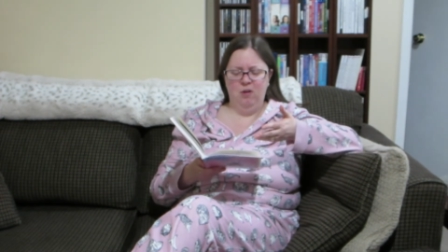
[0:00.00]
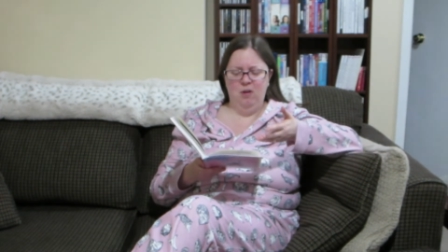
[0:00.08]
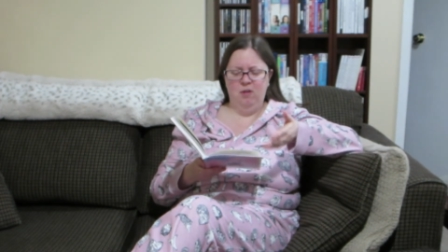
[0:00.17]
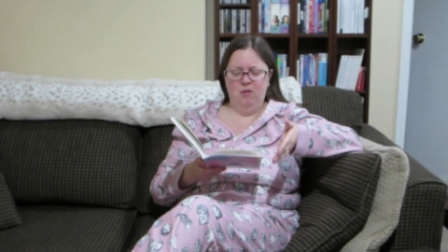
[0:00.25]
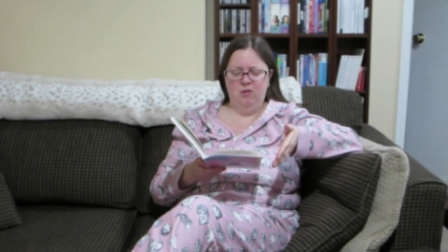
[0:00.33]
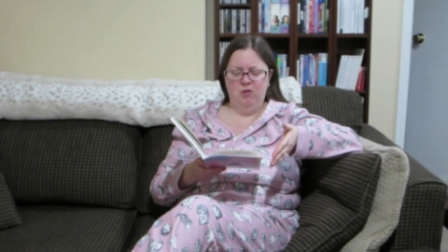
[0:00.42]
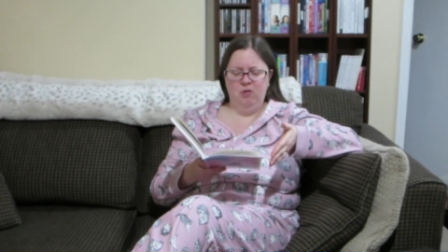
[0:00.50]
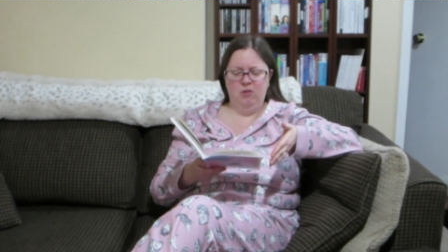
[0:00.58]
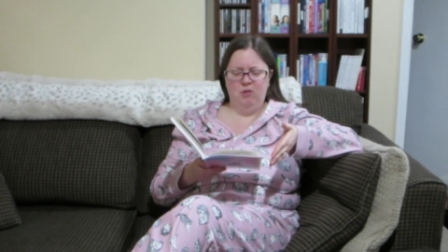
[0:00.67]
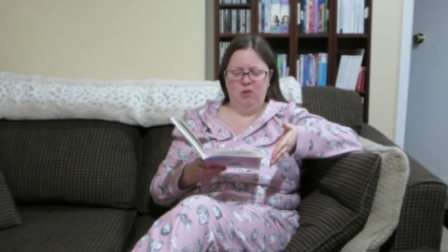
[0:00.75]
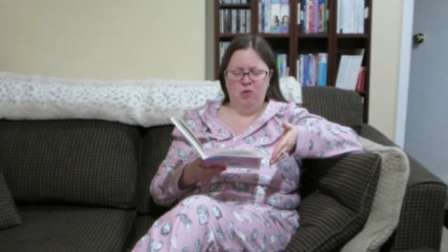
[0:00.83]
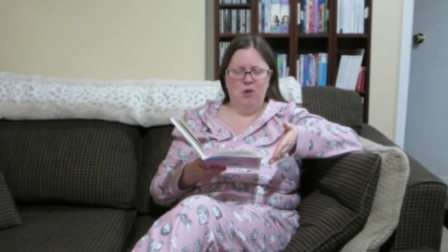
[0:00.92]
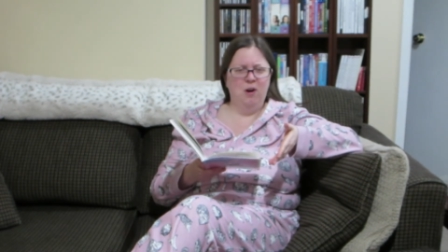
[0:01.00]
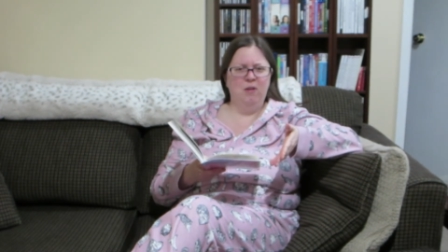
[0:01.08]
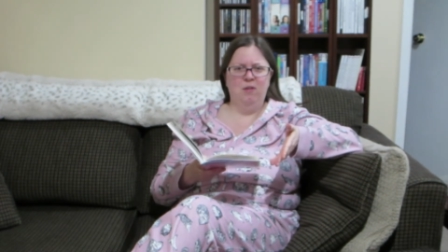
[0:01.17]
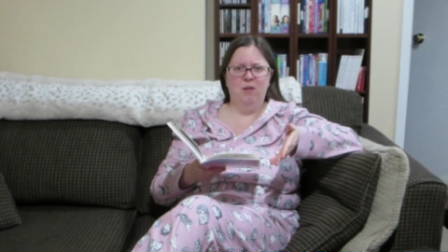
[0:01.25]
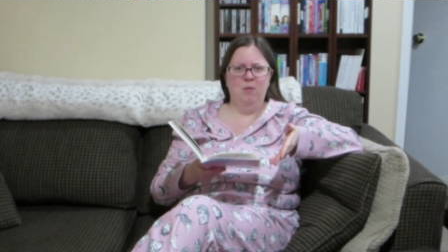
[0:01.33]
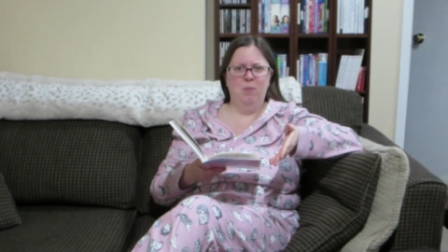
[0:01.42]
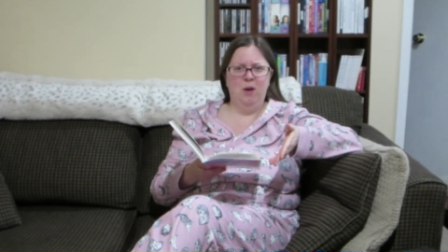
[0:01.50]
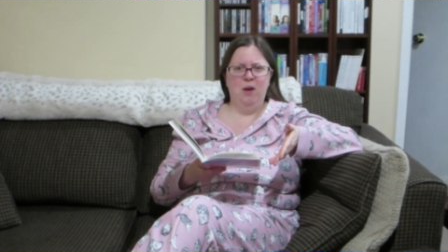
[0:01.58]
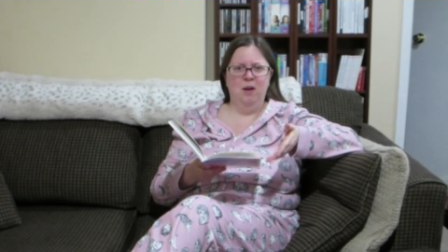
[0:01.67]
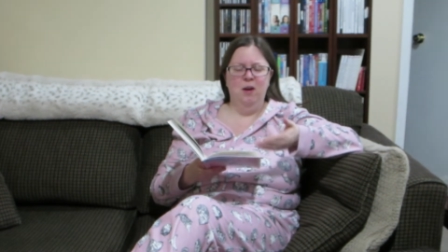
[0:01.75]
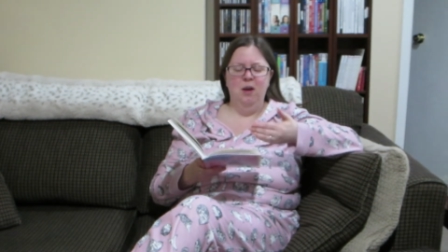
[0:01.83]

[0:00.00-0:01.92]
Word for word: it's just crazy to me.